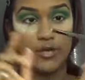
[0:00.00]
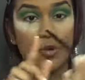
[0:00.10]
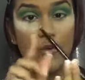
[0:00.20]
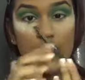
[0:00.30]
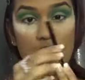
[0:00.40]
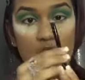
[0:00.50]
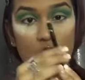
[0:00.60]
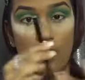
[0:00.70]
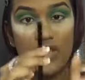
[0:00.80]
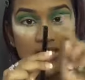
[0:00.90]
I'm going
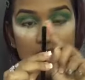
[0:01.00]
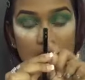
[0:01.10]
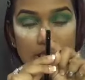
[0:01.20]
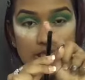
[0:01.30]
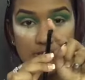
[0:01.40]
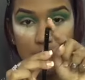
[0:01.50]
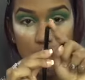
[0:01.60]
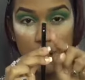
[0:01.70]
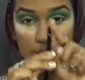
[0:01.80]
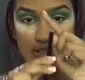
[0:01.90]
in with the
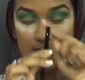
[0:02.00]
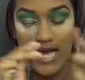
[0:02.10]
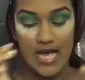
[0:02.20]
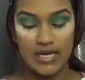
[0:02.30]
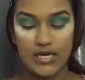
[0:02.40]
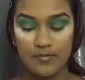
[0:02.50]
smaller side.